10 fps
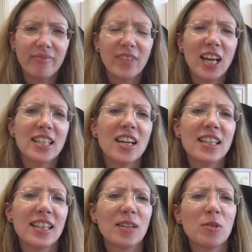And I
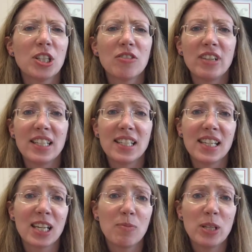think one of the reasons
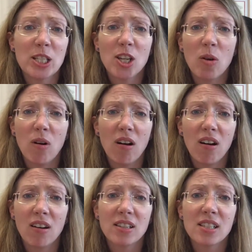it can be so
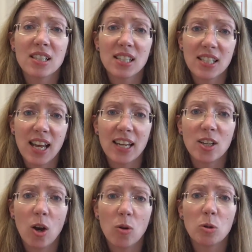hard to set and
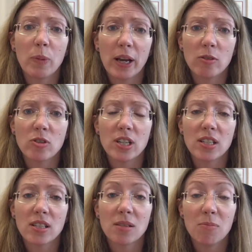hold
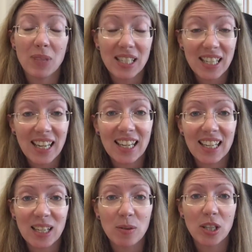boundaries,
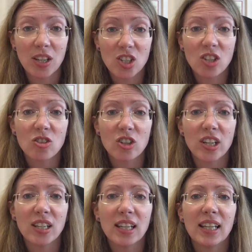particularly with our
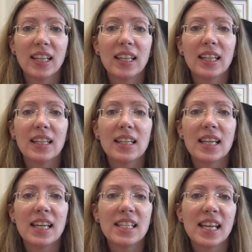children,
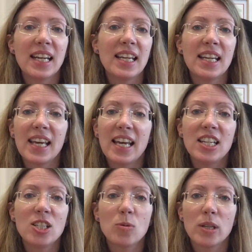is that it
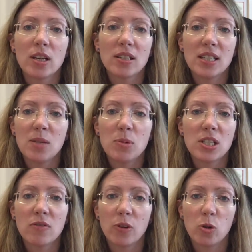engages with our
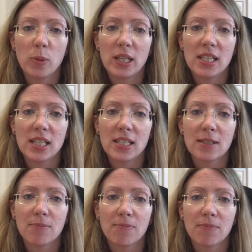deepest vulnerabilities.
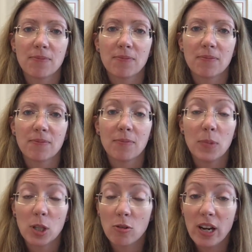
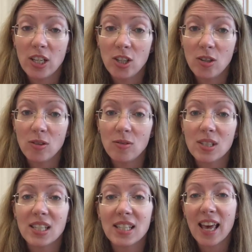But the great news
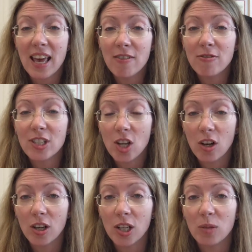is every
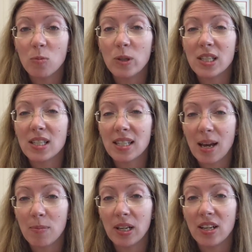time we
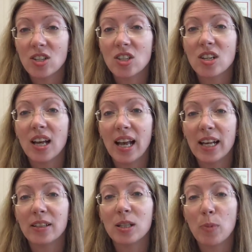establish a
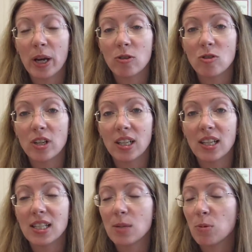healthy boundary,
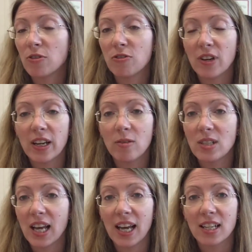it's a profound
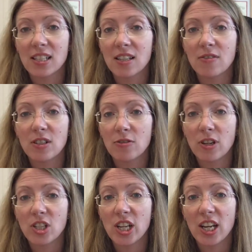act of
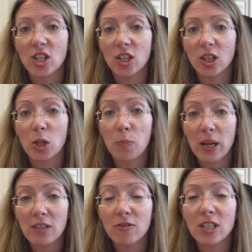differentiation that
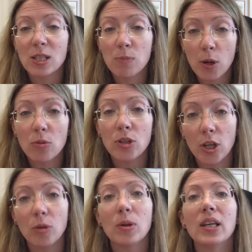benefits both
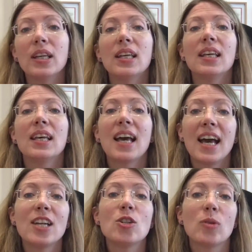you
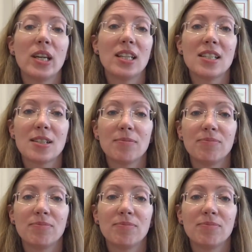and your kids.